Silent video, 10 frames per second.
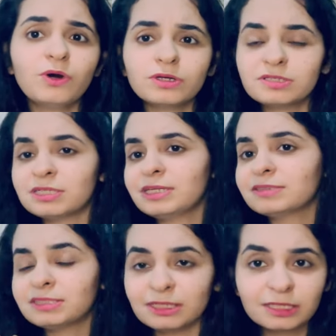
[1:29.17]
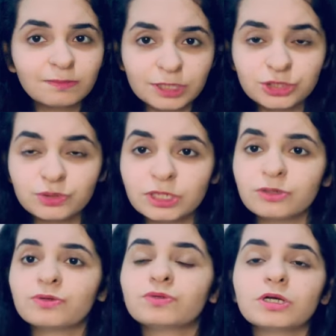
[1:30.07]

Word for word: honestly, there is nothing much you need to do.